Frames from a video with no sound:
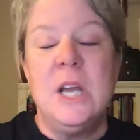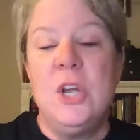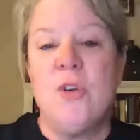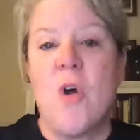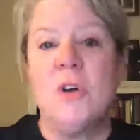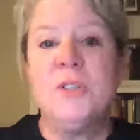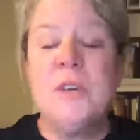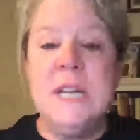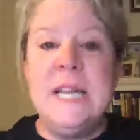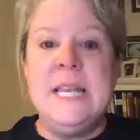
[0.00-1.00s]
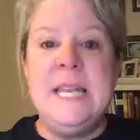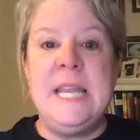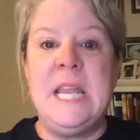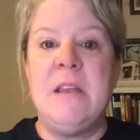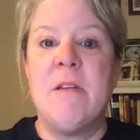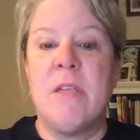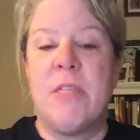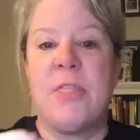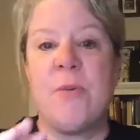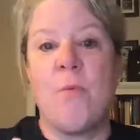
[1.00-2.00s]
you're also going to need
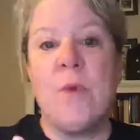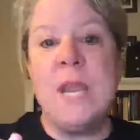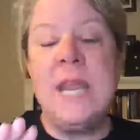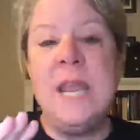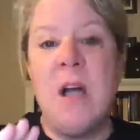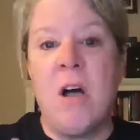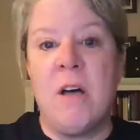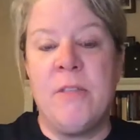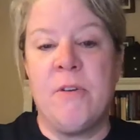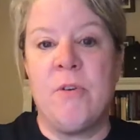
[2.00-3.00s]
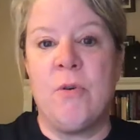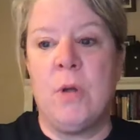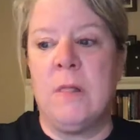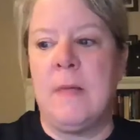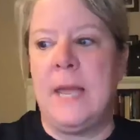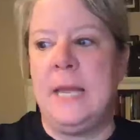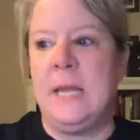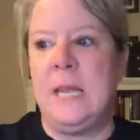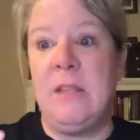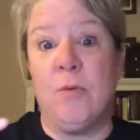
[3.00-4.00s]
3 other, like
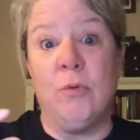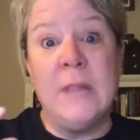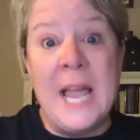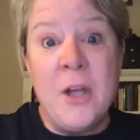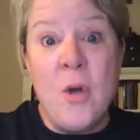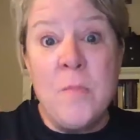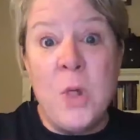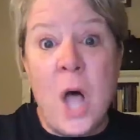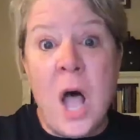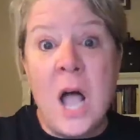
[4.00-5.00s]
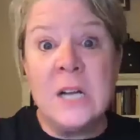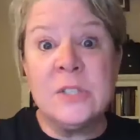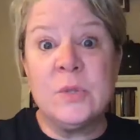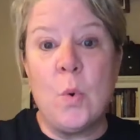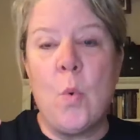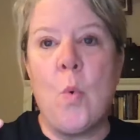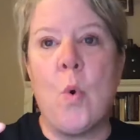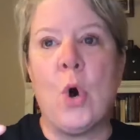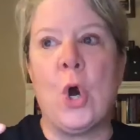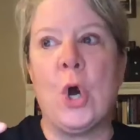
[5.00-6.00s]
either Lego blocks
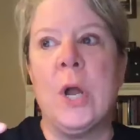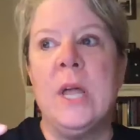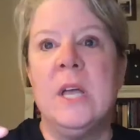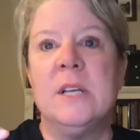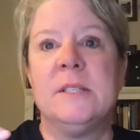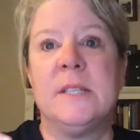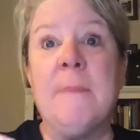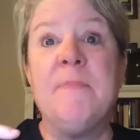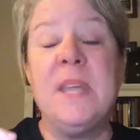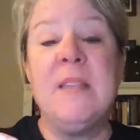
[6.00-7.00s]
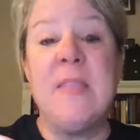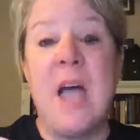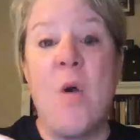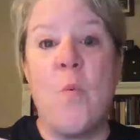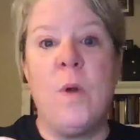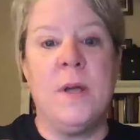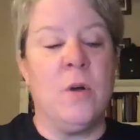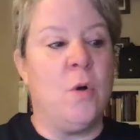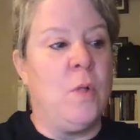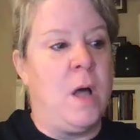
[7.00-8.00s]
or something that
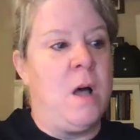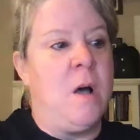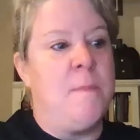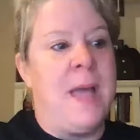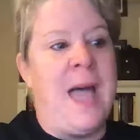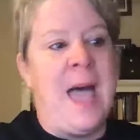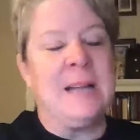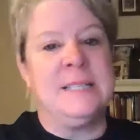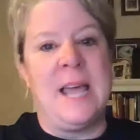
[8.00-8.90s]
will act